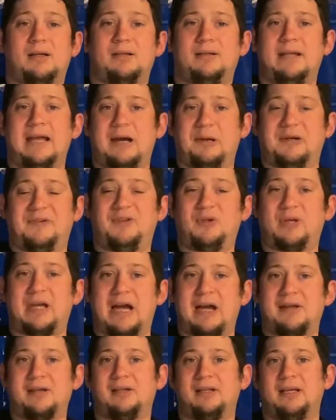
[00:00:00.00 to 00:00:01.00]
Now, if you
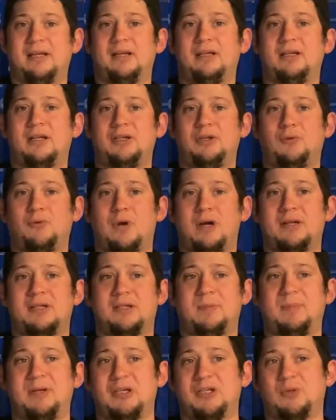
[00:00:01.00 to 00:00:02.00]
calculate it and you want it
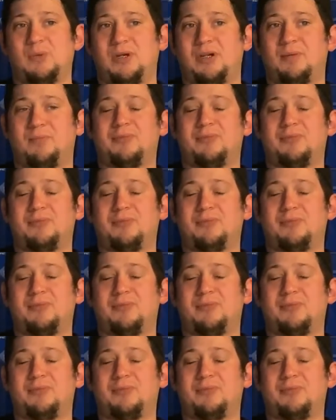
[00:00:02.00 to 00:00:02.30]
to be a sweeter